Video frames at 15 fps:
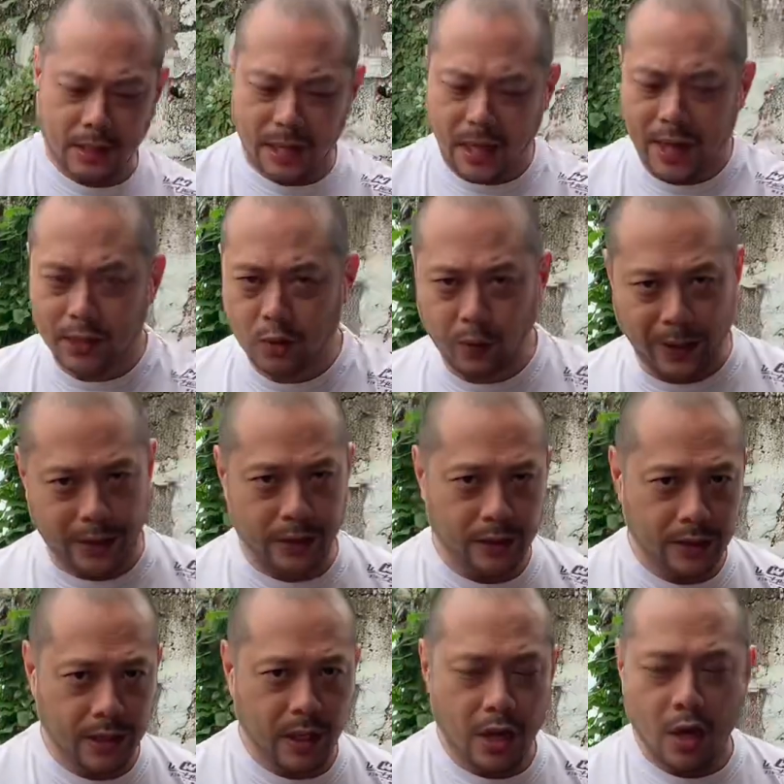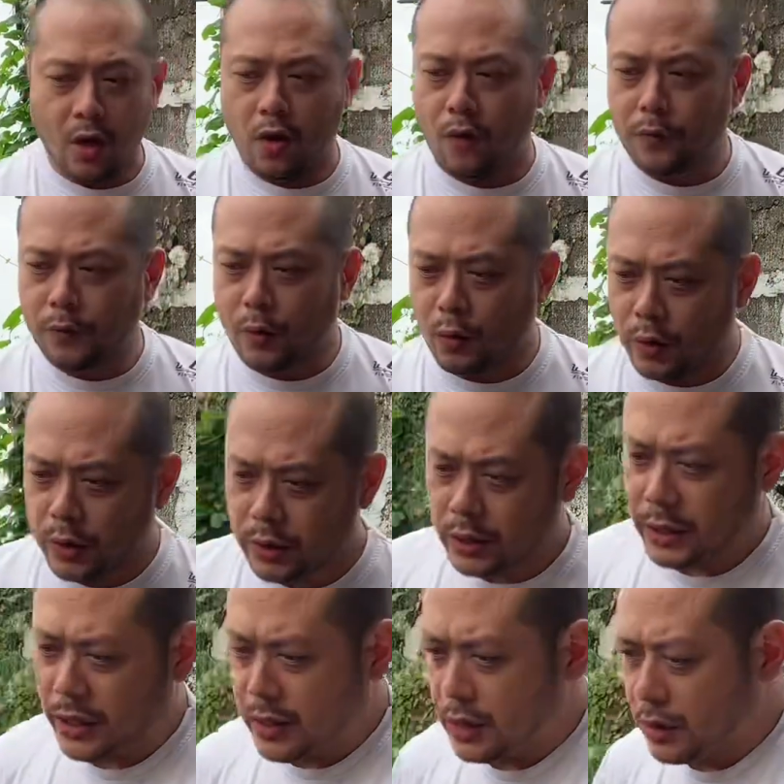I switch. Of course,
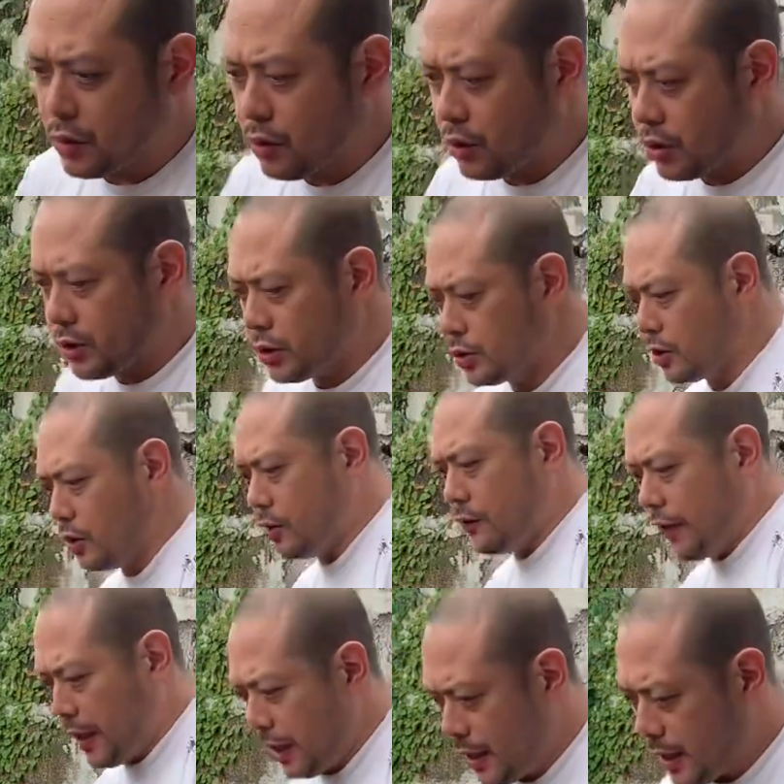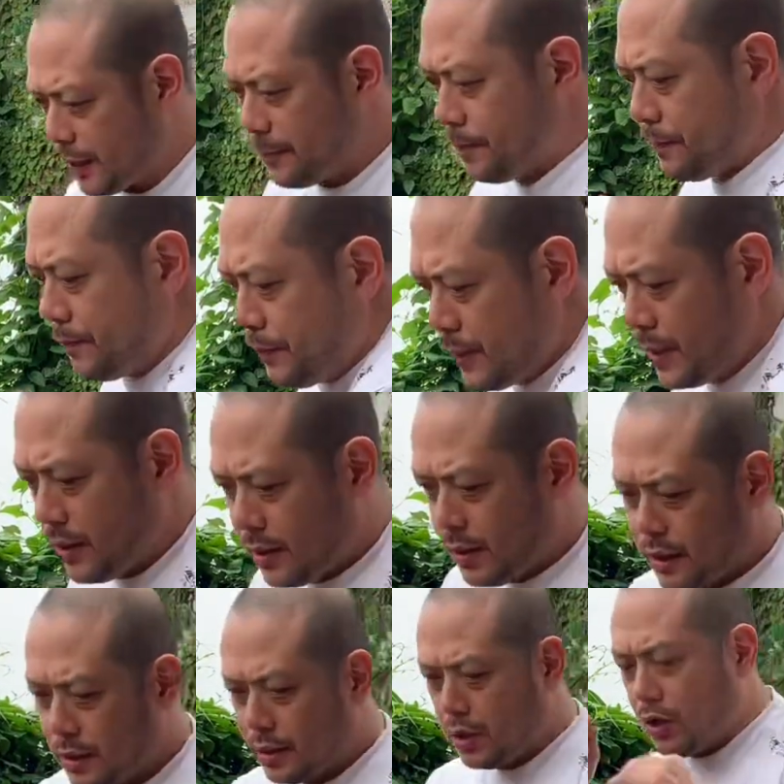in the course of a
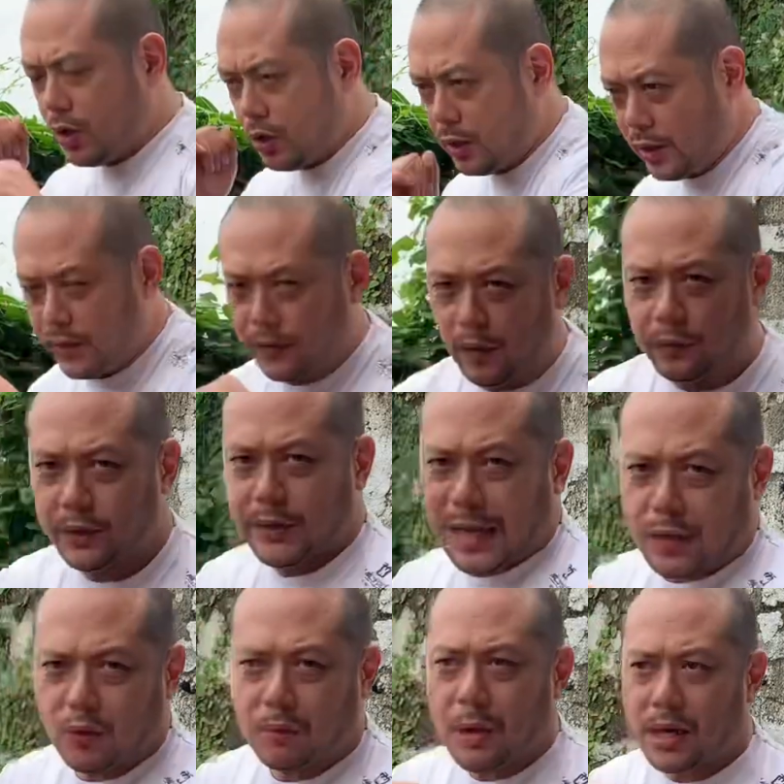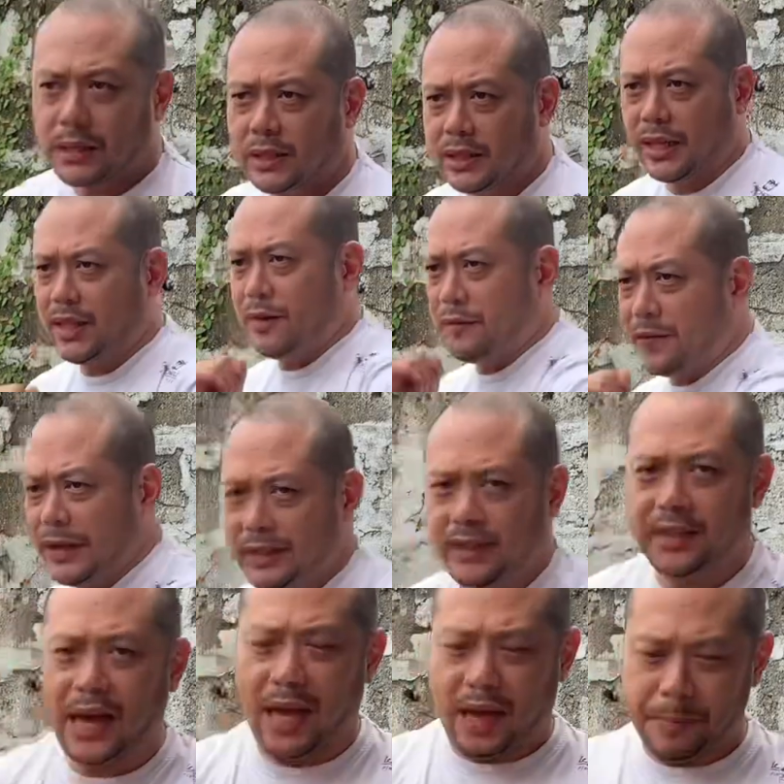of shadow boxing and in fighting,
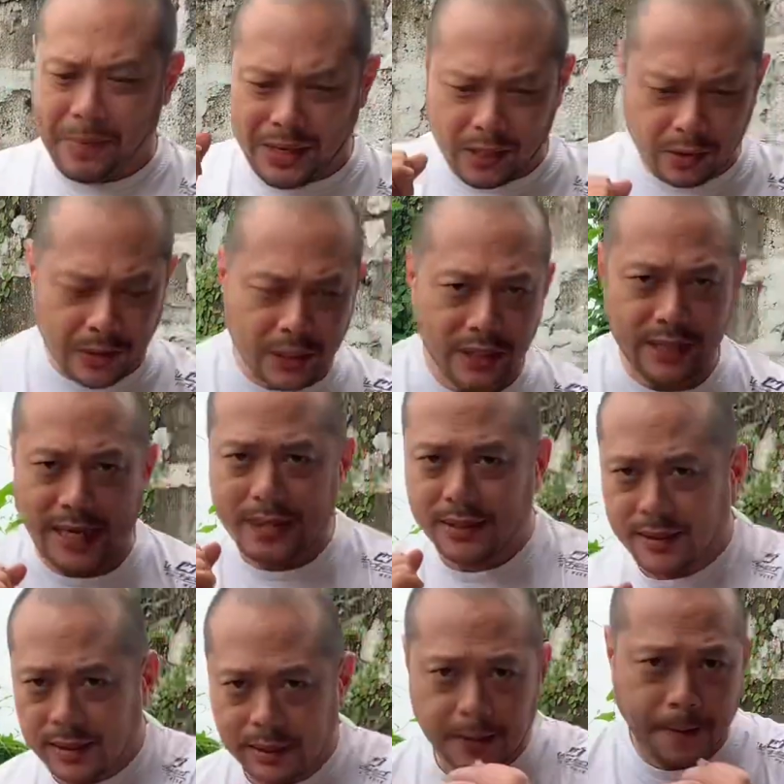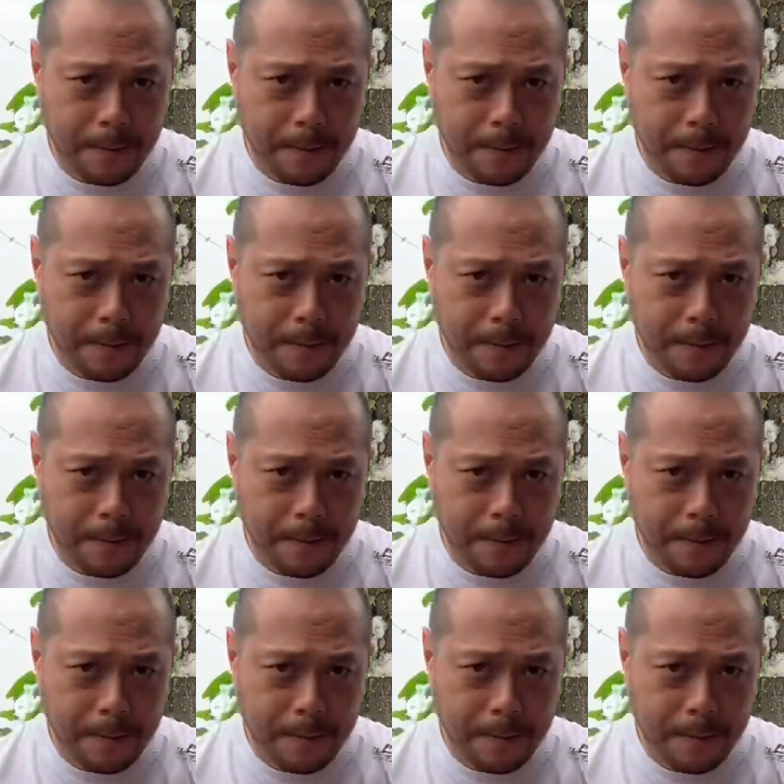I may switch stances,